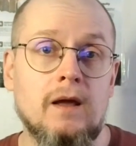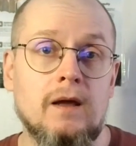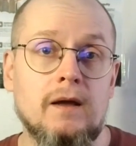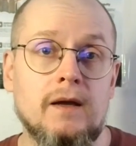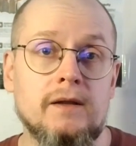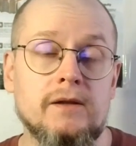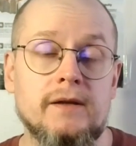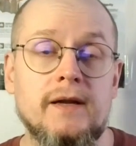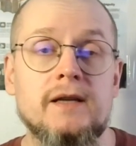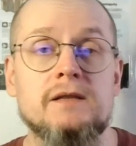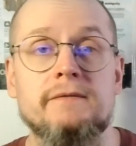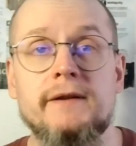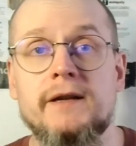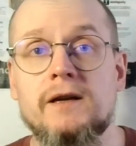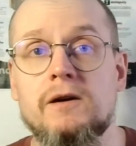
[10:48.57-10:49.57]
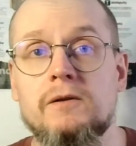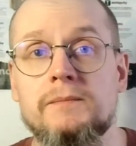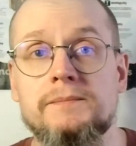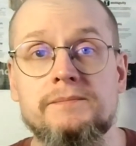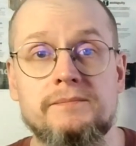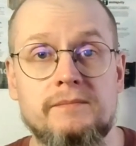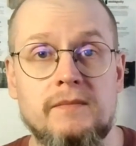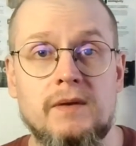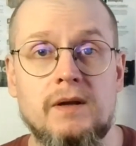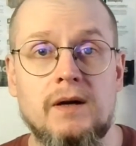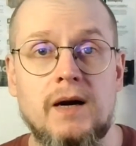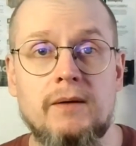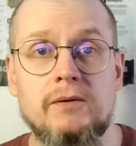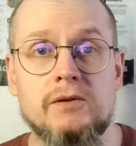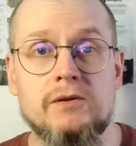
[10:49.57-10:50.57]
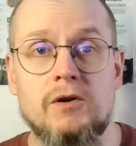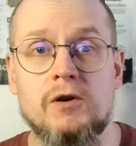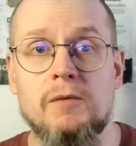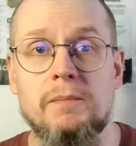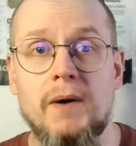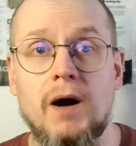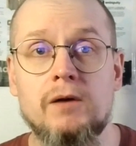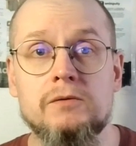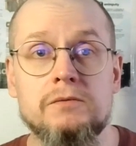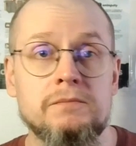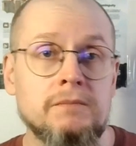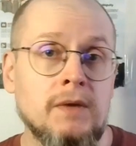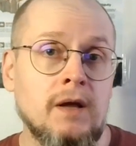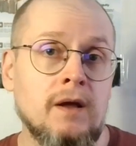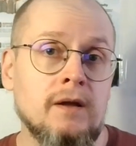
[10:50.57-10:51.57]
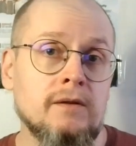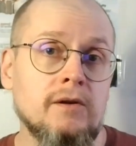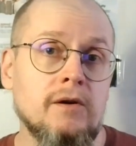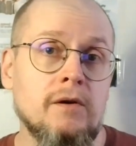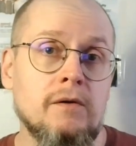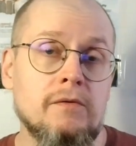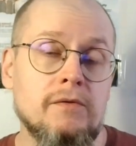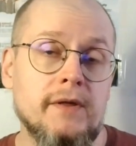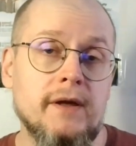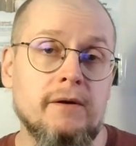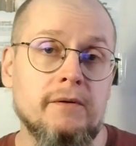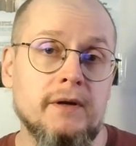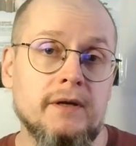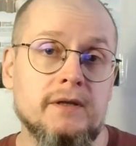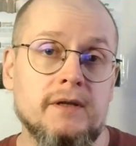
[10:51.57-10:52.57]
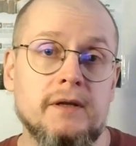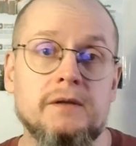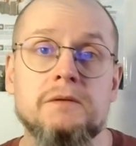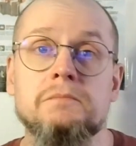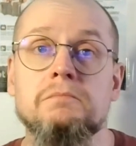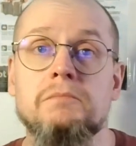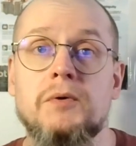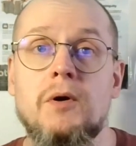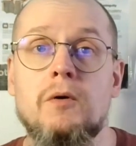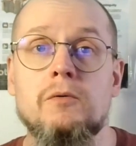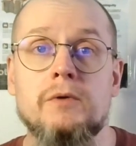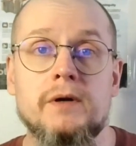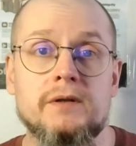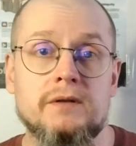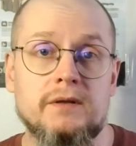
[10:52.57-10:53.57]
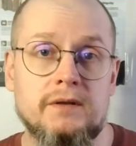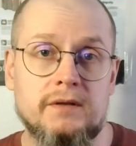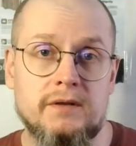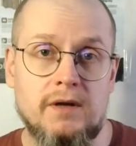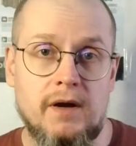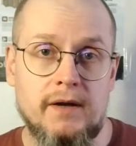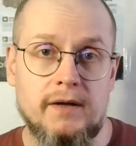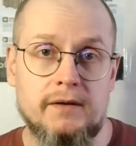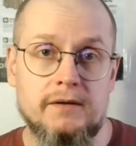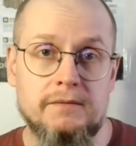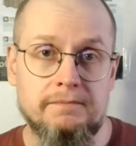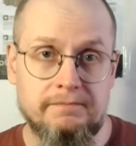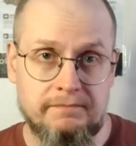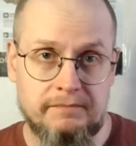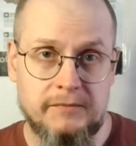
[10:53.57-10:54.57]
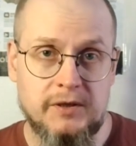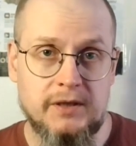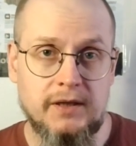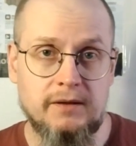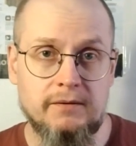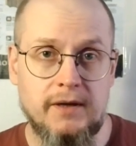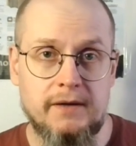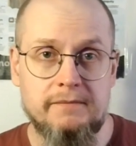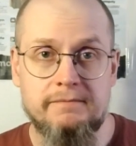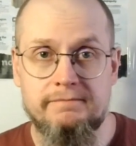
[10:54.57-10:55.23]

In the next video, I will talk about the theories and progress in science. See you then.